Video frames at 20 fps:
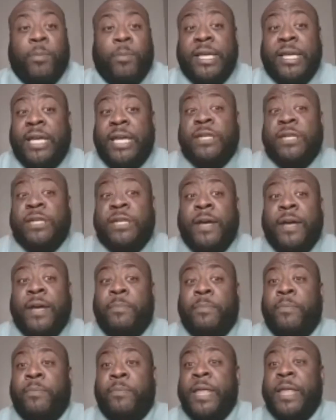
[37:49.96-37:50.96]

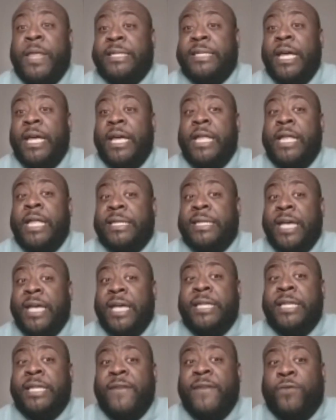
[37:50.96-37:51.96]
they say it's
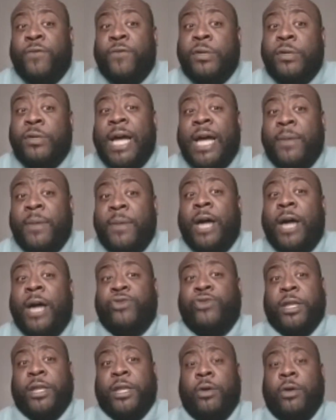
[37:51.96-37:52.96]
a full-time
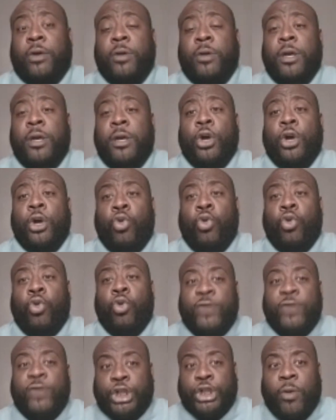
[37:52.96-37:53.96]
contract though.
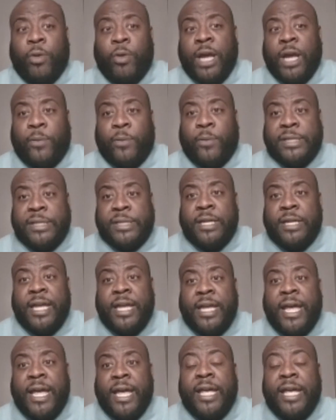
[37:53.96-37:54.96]
Whoever's showing up on
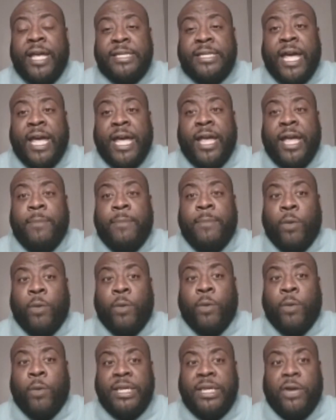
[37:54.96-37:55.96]
Sunday, it is a
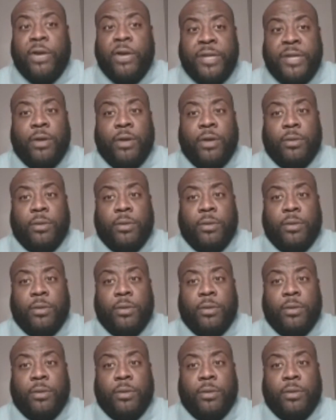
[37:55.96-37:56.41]
multi-year deal.